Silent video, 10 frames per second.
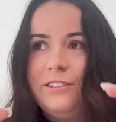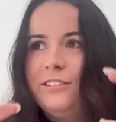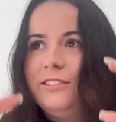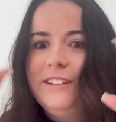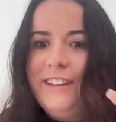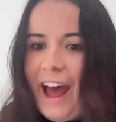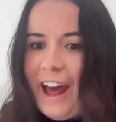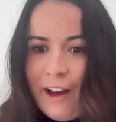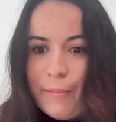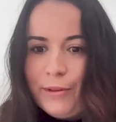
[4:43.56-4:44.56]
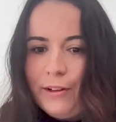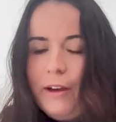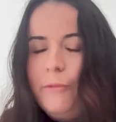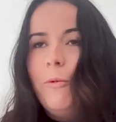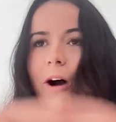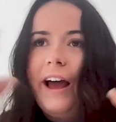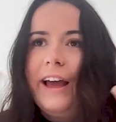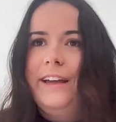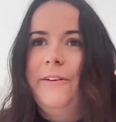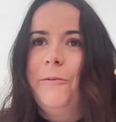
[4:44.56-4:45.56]
just didn't add up.
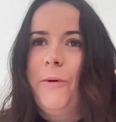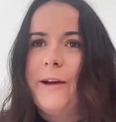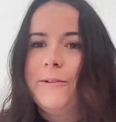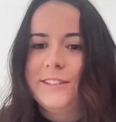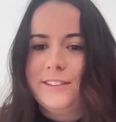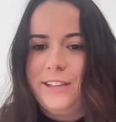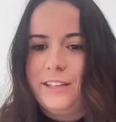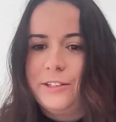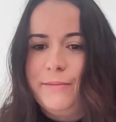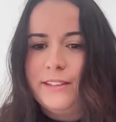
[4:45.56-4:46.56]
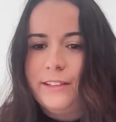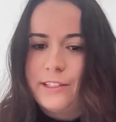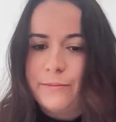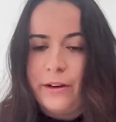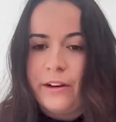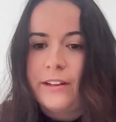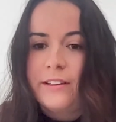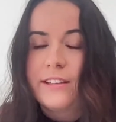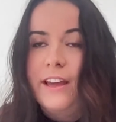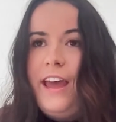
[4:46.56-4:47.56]
Why was it such a messy
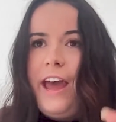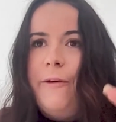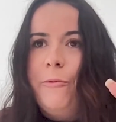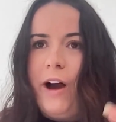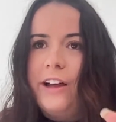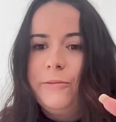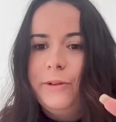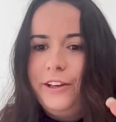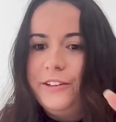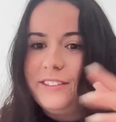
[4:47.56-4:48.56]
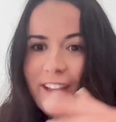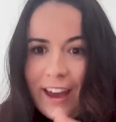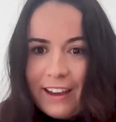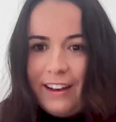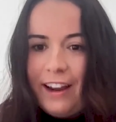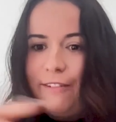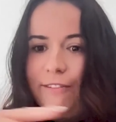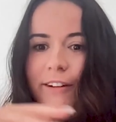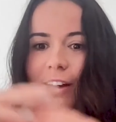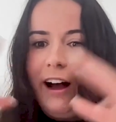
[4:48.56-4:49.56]
experience? And why do we use tech in
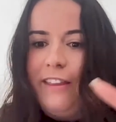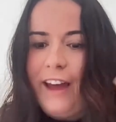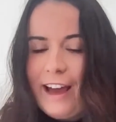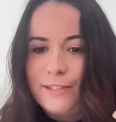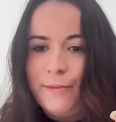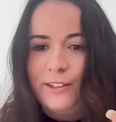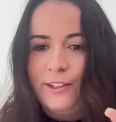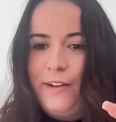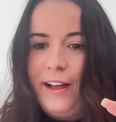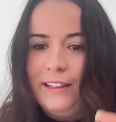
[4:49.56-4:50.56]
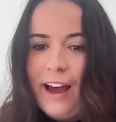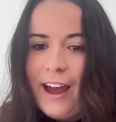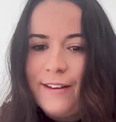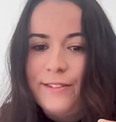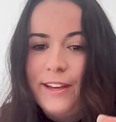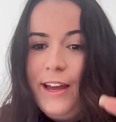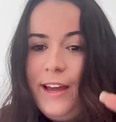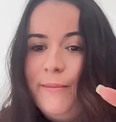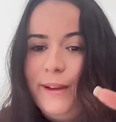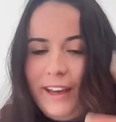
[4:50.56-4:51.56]
every other aspect of our lives?
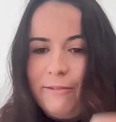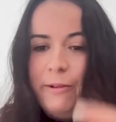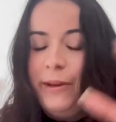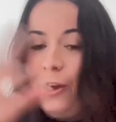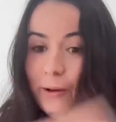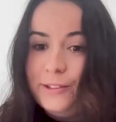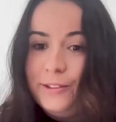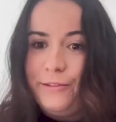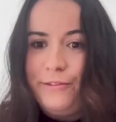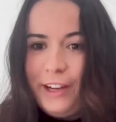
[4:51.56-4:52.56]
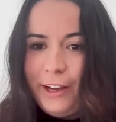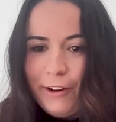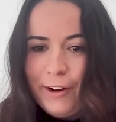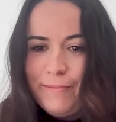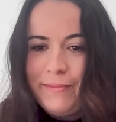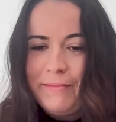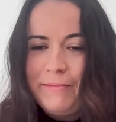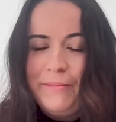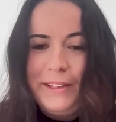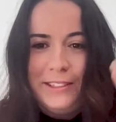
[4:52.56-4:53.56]
But yet when we go into a fitting room,
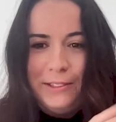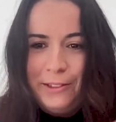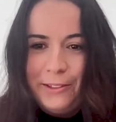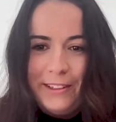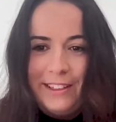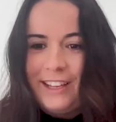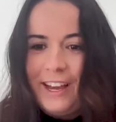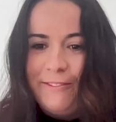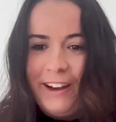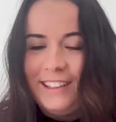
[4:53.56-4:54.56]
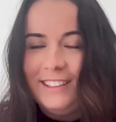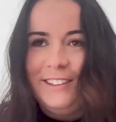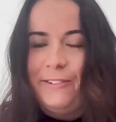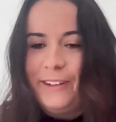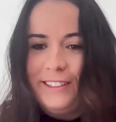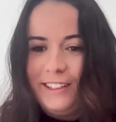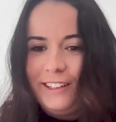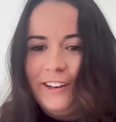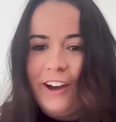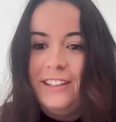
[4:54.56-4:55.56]
we still do it the same way that we did
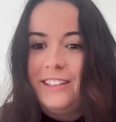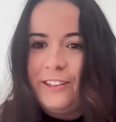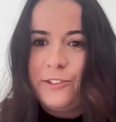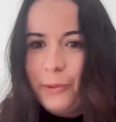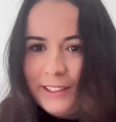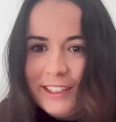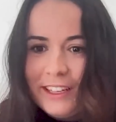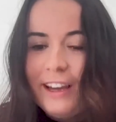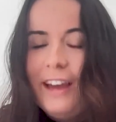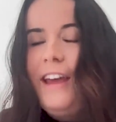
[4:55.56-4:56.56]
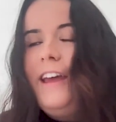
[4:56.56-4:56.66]
in 1920.